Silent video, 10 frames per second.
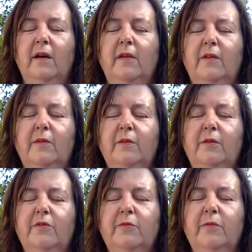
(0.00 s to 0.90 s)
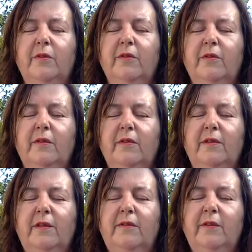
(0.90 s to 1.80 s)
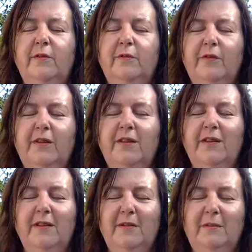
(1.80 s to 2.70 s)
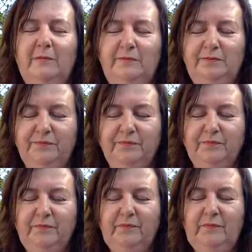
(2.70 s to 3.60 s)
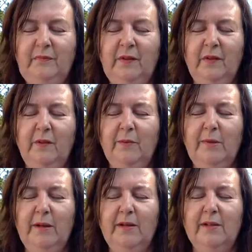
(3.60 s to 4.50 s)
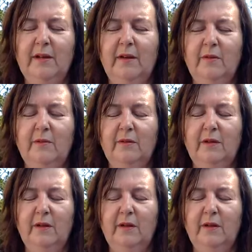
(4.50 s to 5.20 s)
And the roots from Mother Earth, leaving your feet now, going back down.